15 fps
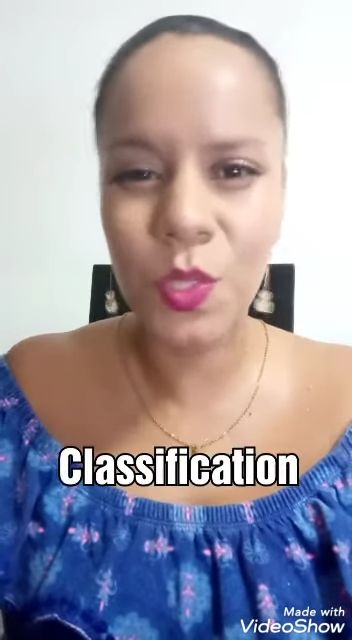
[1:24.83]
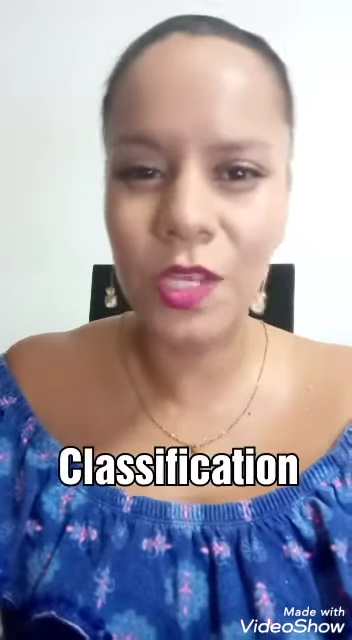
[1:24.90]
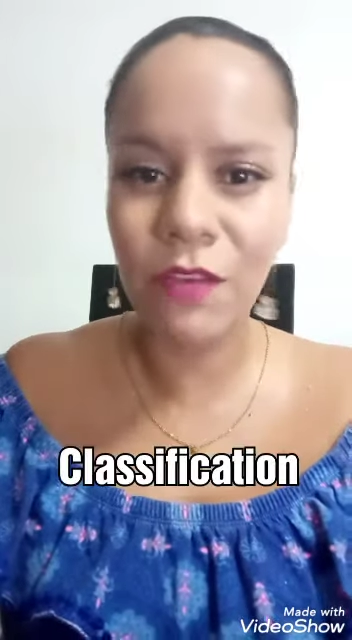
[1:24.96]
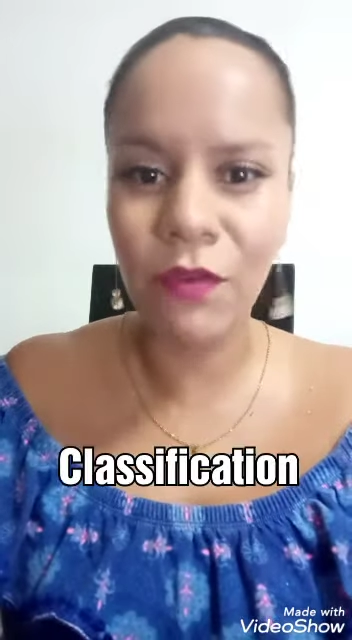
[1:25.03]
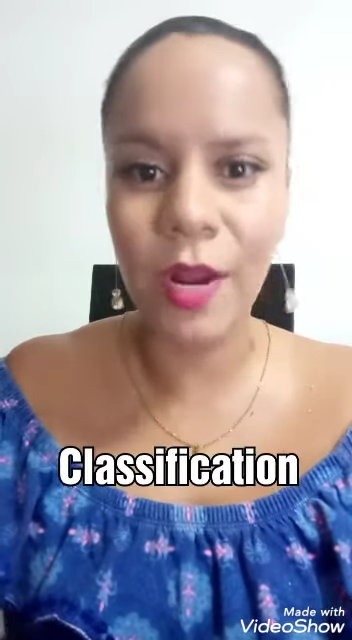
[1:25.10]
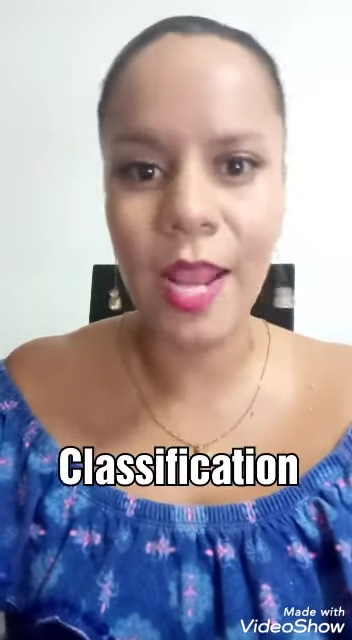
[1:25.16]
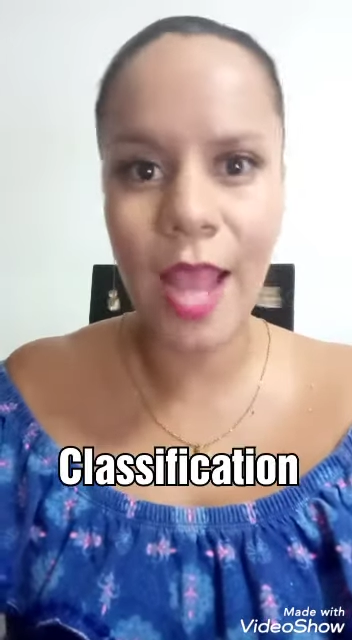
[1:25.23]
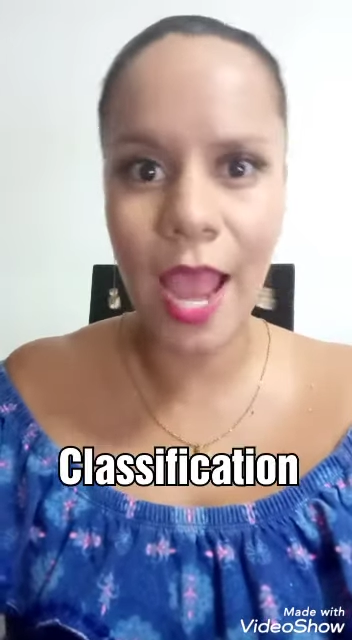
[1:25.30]

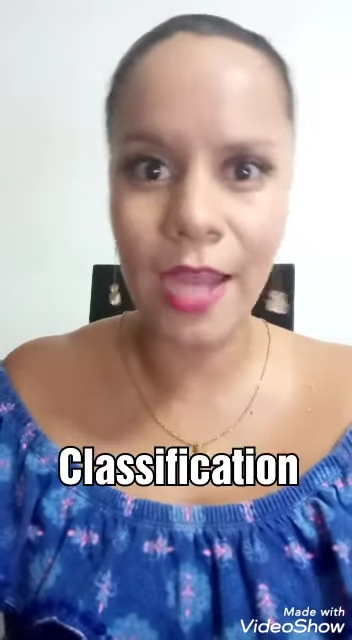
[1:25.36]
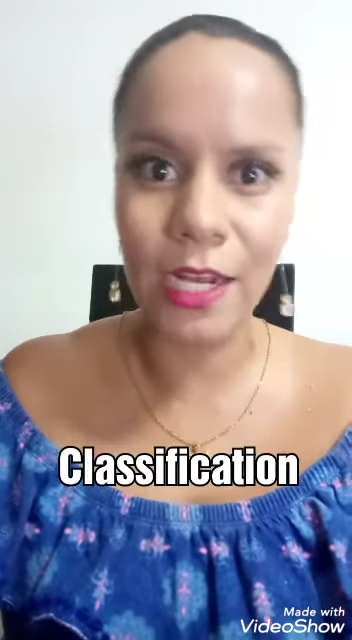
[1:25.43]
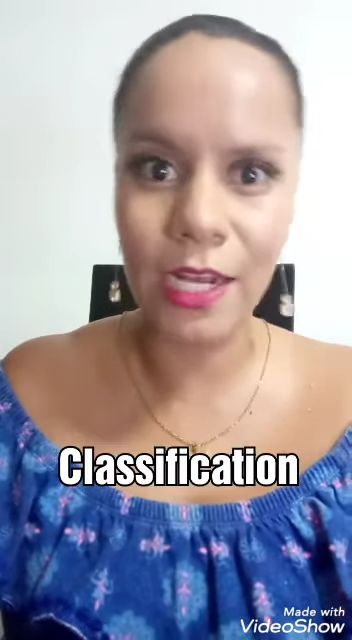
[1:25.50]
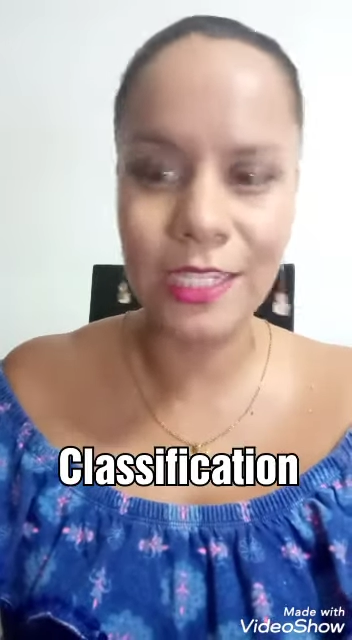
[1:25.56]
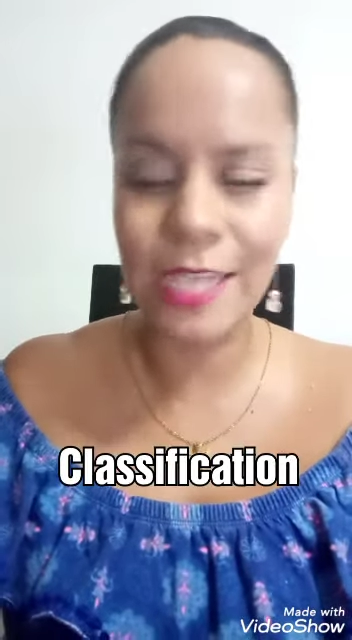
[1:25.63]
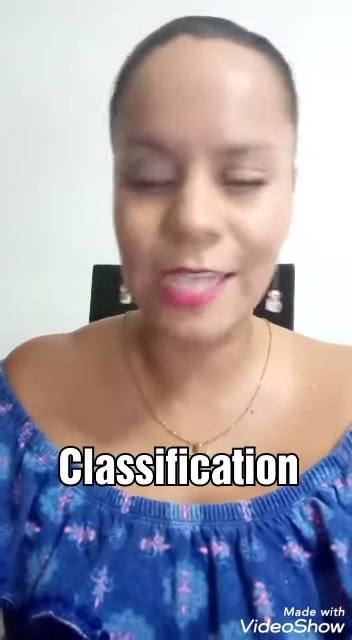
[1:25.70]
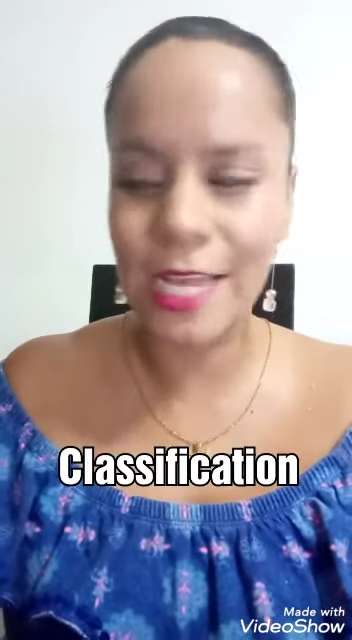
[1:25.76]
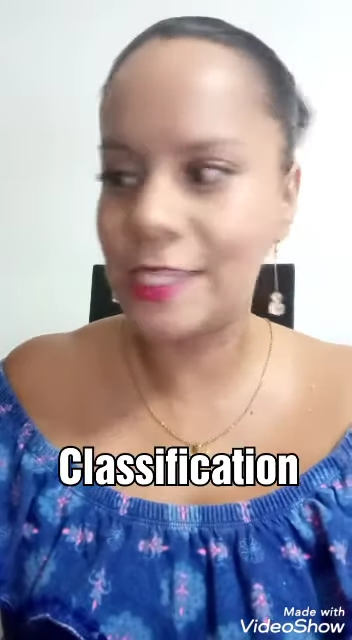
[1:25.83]
different kind
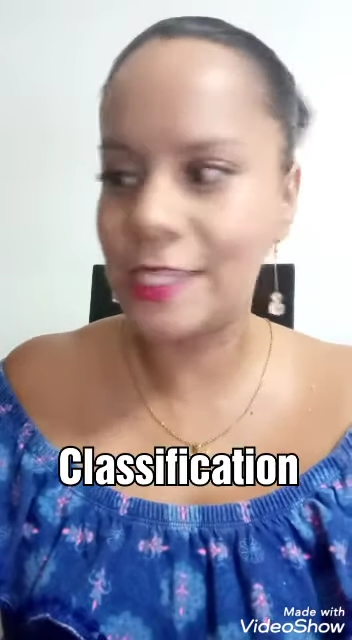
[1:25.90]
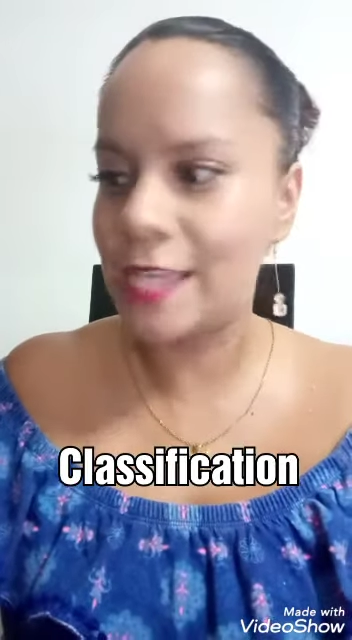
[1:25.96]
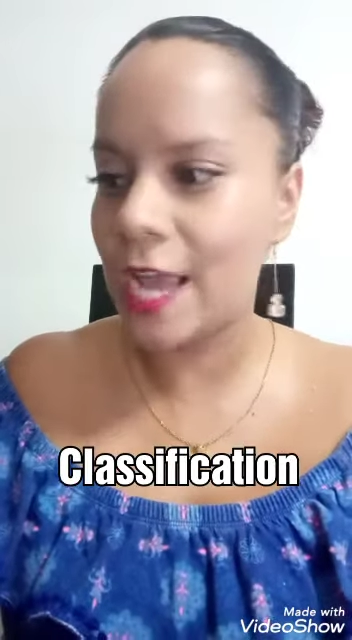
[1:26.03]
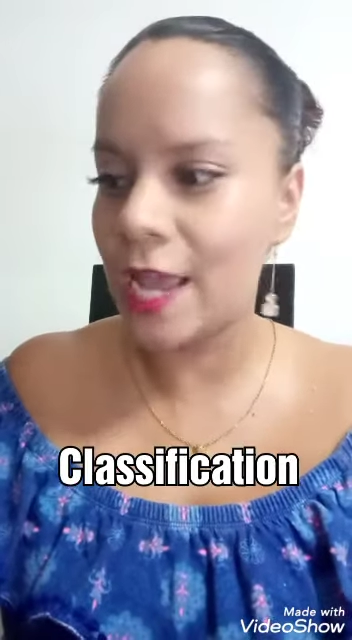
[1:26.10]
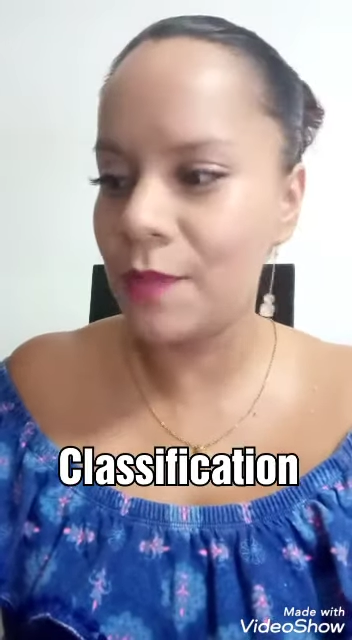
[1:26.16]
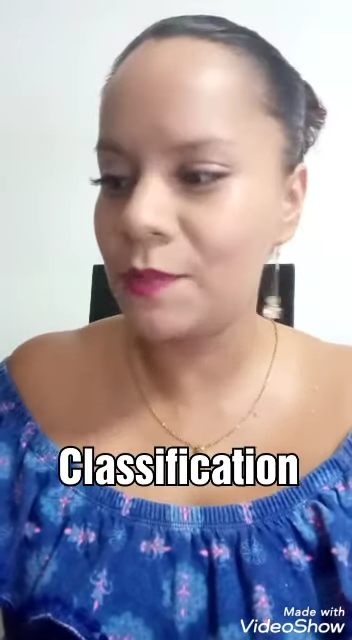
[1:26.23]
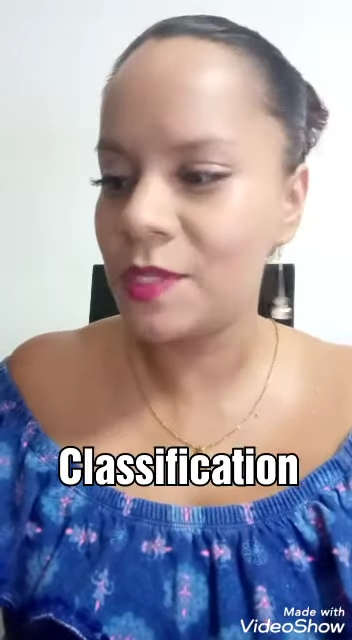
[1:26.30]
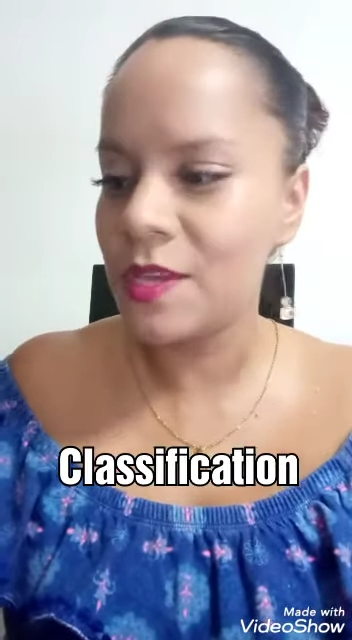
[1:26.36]
of text
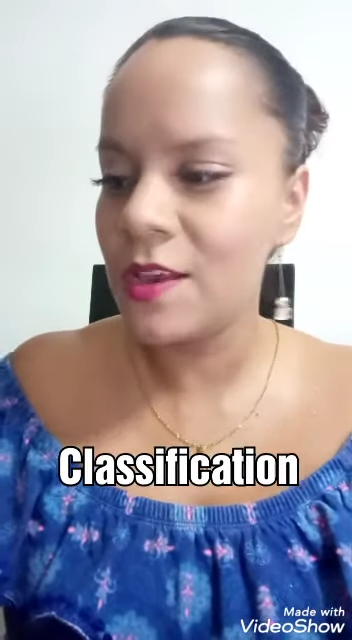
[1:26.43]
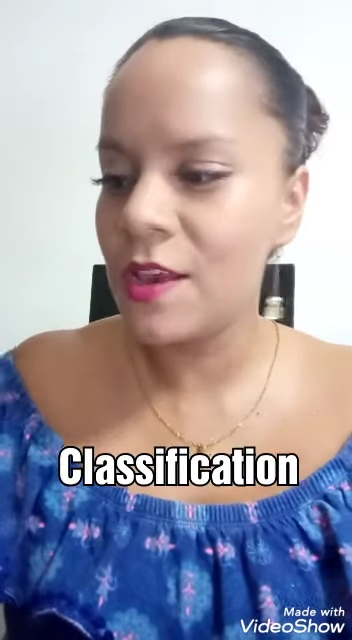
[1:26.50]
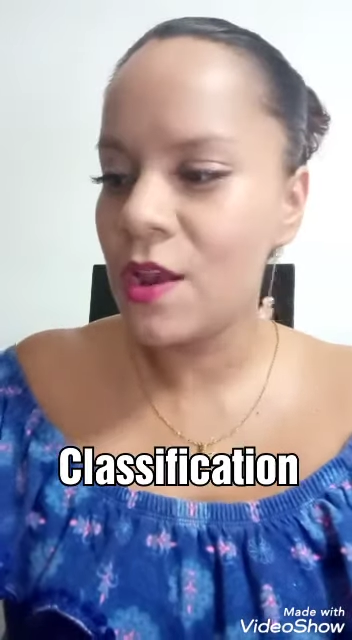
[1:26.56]
types.